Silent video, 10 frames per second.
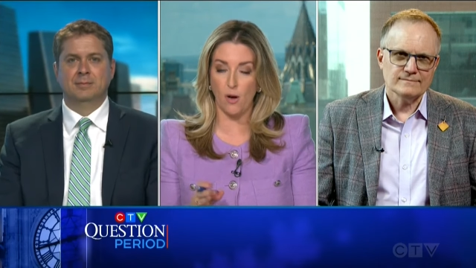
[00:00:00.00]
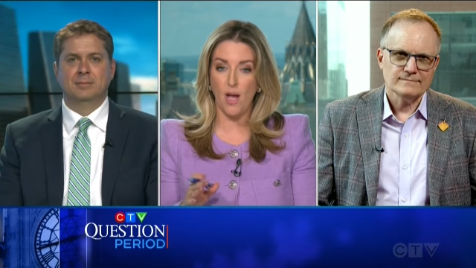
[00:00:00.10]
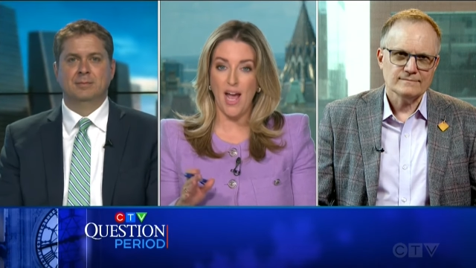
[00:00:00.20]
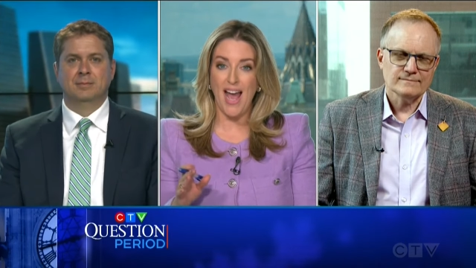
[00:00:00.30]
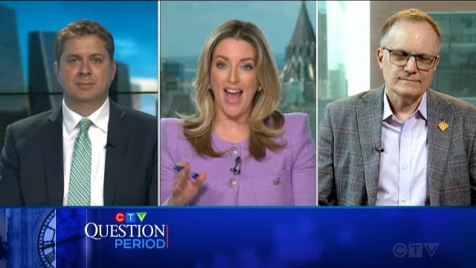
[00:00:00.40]

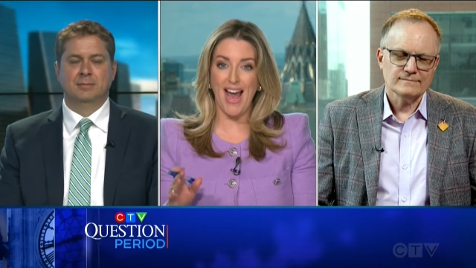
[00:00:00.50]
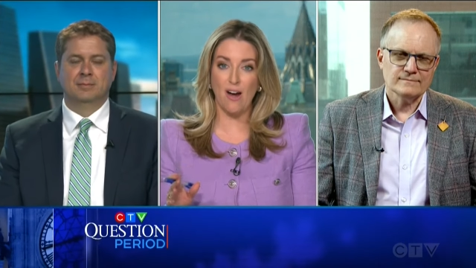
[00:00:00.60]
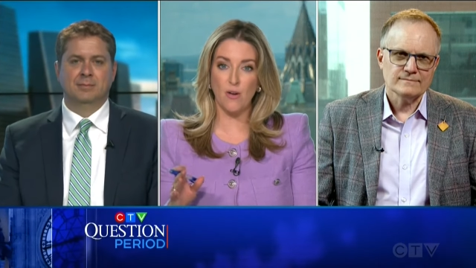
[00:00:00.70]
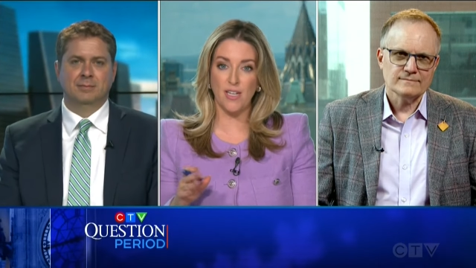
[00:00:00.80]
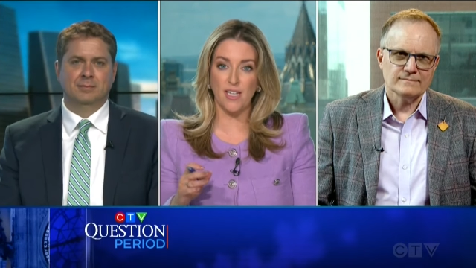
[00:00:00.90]
Speaker 1: How can
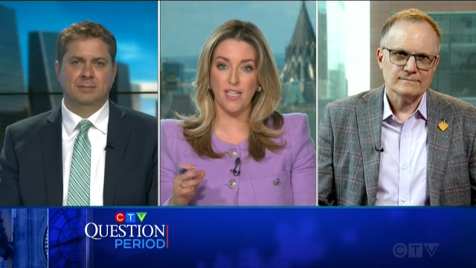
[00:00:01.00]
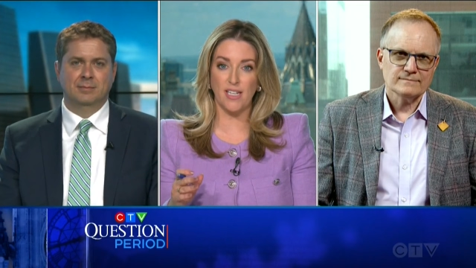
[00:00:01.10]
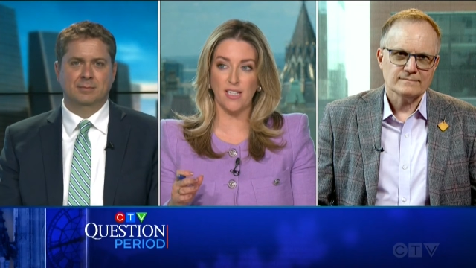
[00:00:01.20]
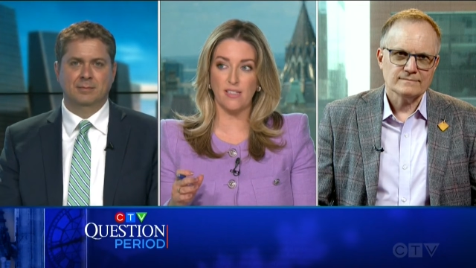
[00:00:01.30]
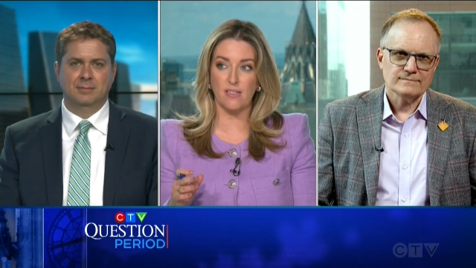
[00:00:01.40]
Canadians
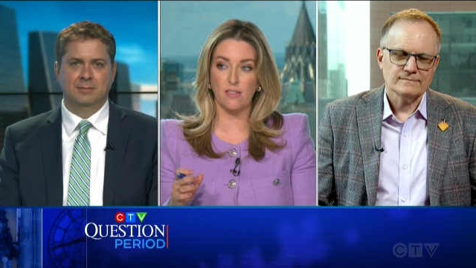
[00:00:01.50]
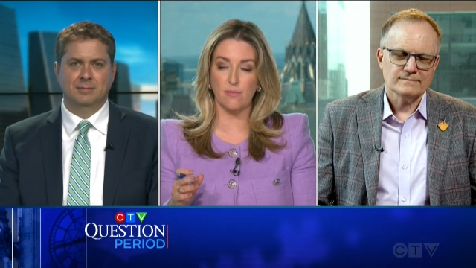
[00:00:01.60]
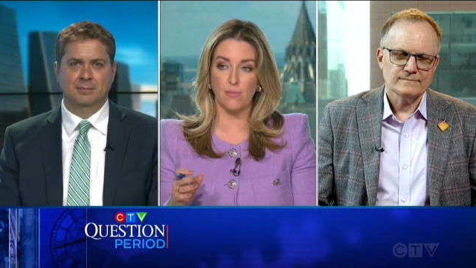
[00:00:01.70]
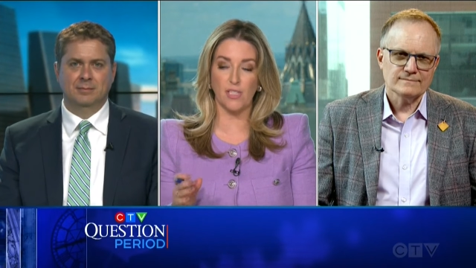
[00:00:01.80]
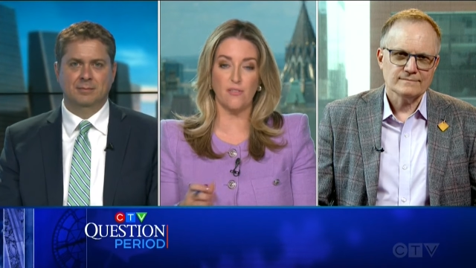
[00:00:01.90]
believe
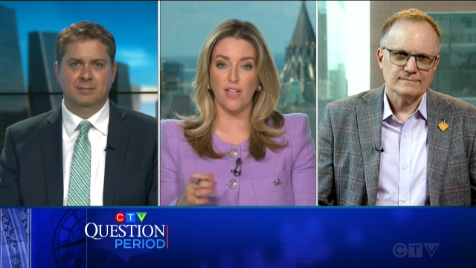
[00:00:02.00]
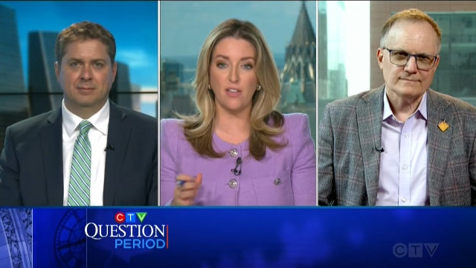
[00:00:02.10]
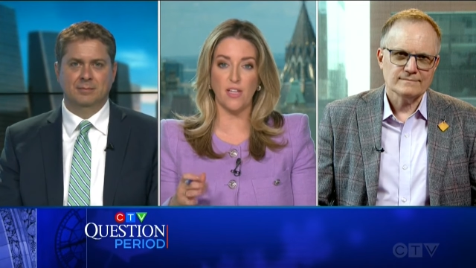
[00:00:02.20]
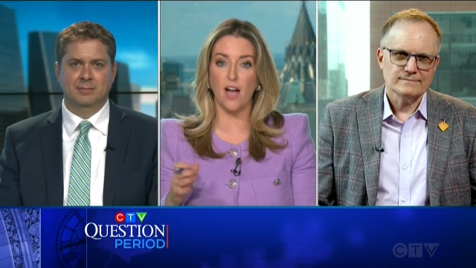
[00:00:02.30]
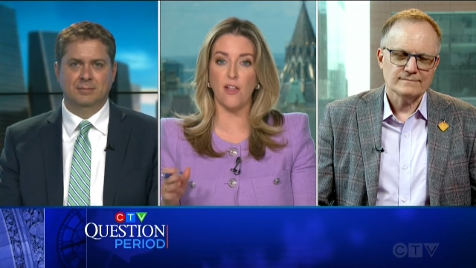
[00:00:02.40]
anything
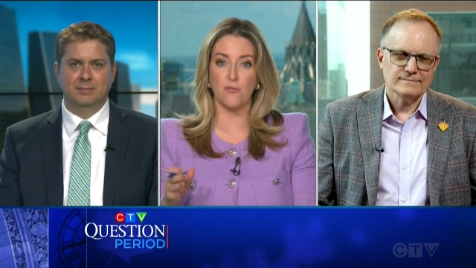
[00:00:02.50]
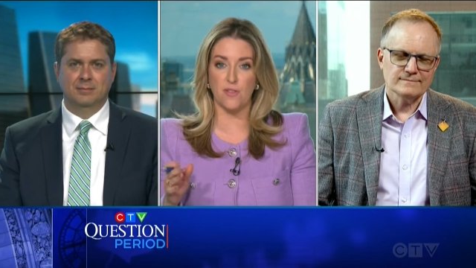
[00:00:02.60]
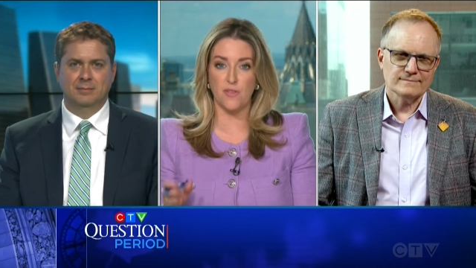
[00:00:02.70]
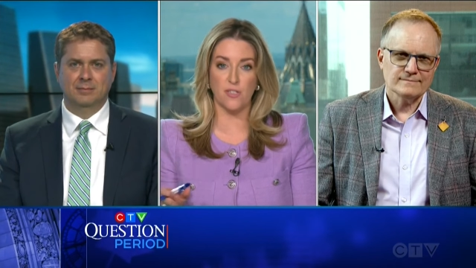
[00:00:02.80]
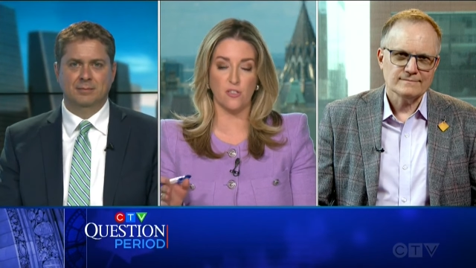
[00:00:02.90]
other than this is
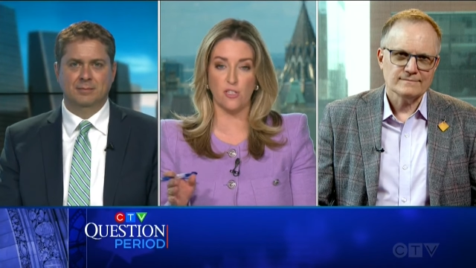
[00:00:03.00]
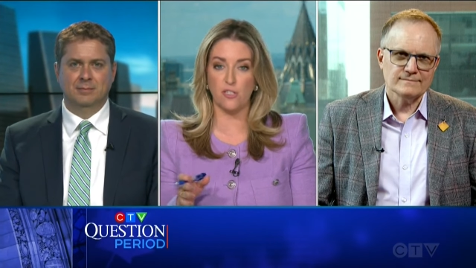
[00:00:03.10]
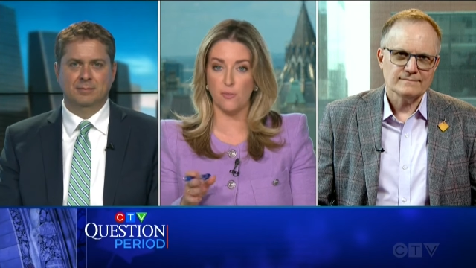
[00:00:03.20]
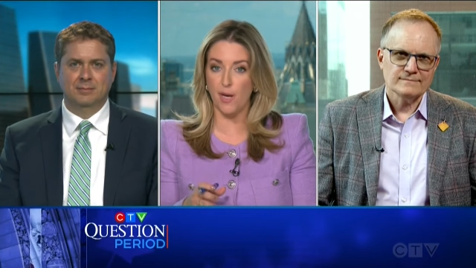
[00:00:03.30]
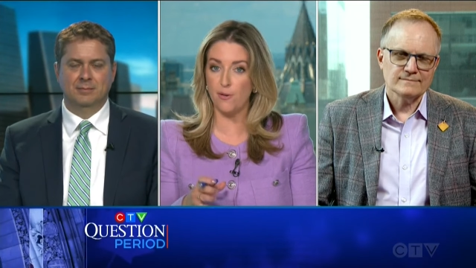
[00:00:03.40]
just about a
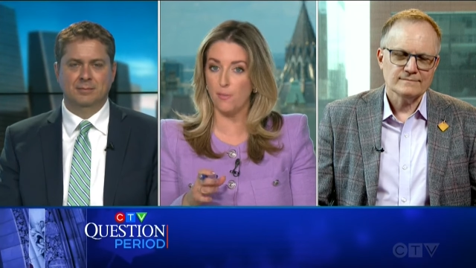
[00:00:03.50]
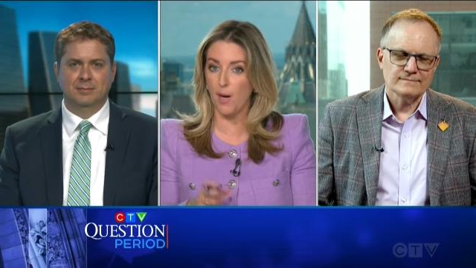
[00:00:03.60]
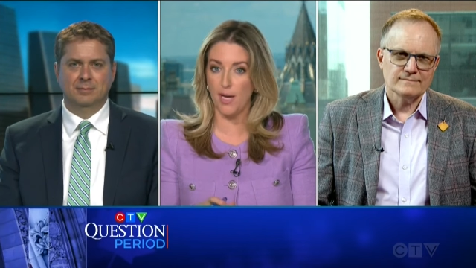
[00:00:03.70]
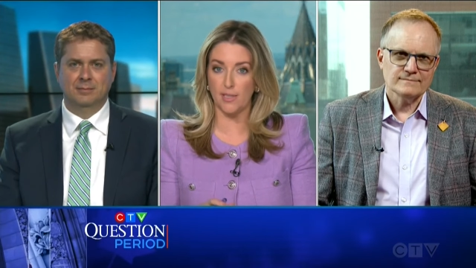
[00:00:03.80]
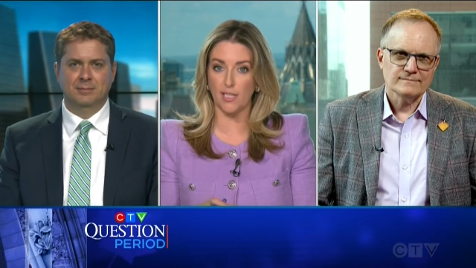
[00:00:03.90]
by
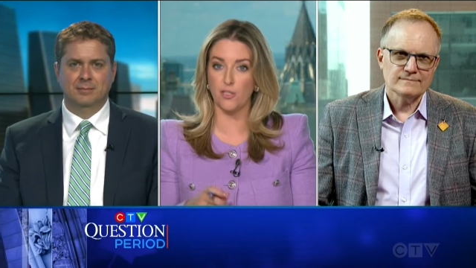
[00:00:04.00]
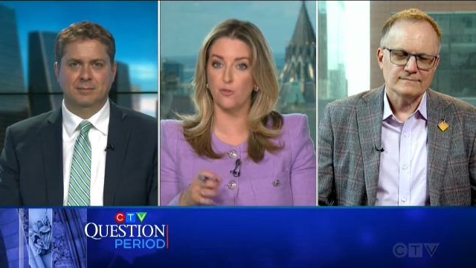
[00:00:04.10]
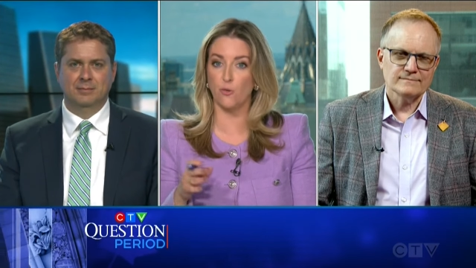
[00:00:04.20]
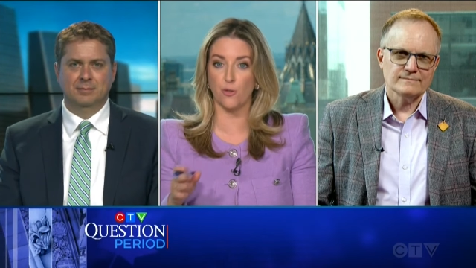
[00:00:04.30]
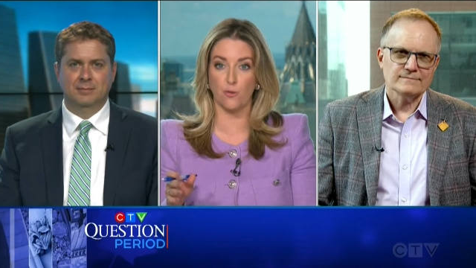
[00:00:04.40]
election or your
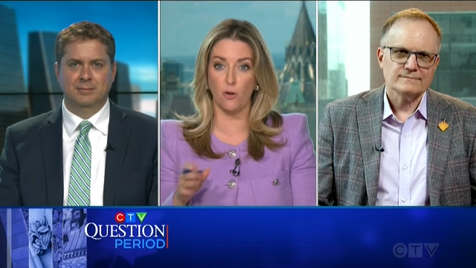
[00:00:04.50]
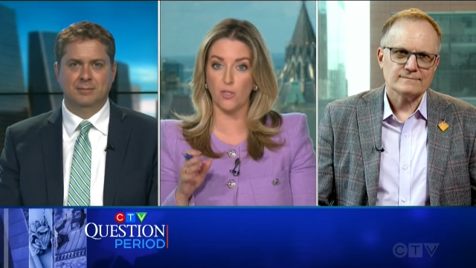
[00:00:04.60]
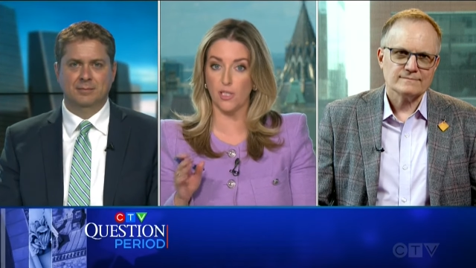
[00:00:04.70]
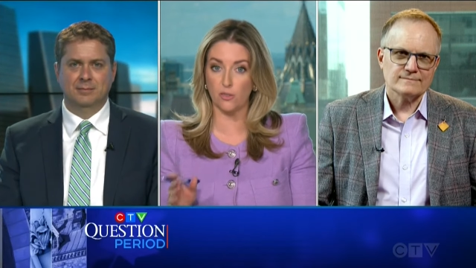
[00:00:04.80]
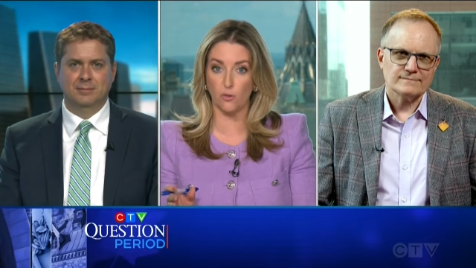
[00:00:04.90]
own
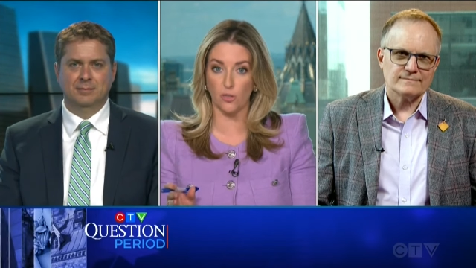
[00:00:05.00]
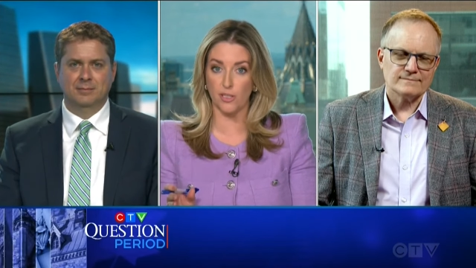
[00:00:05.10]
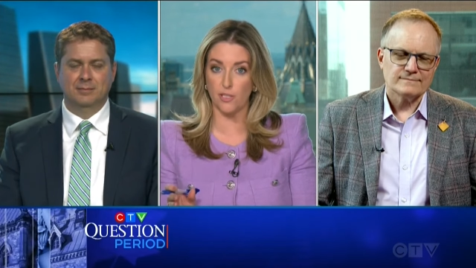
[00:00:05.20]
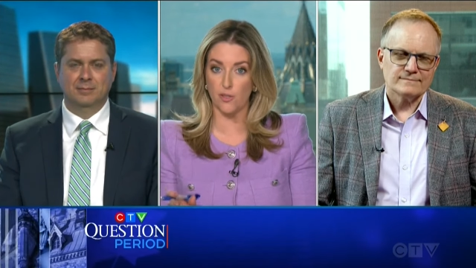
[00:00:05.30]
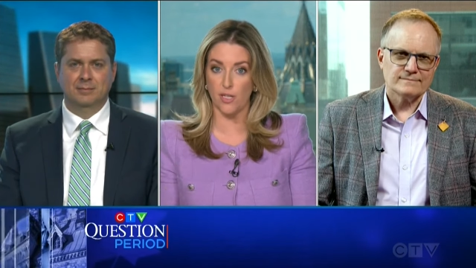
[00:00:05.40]
electoral
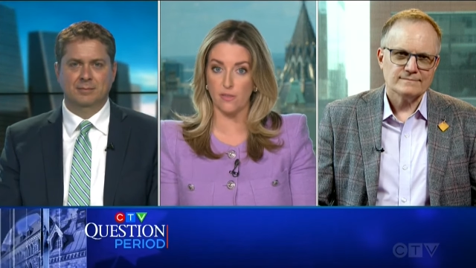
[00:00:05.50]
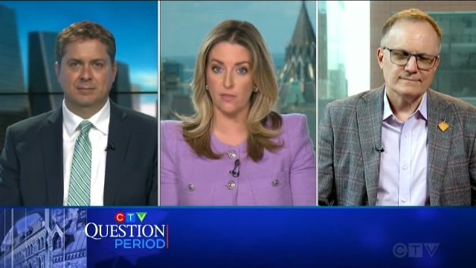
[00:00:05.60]
interests?